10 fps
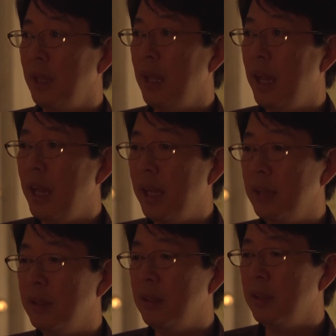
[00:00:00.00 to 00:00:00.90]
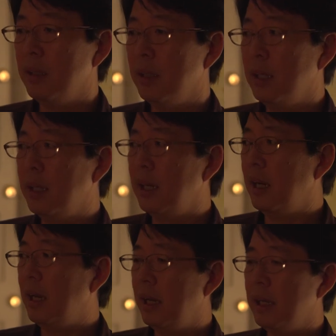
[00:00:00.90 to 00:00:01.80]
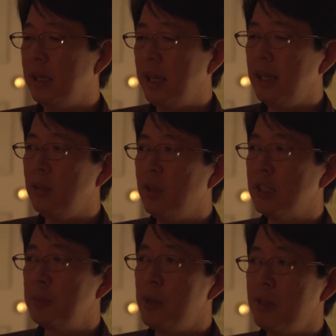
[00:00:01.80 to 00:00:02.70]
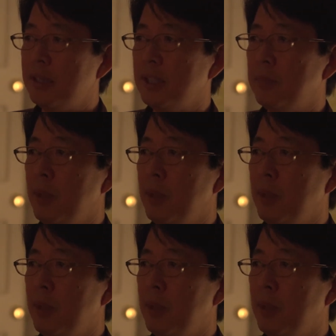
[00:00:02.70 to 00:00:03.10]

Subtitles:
and I get to experience it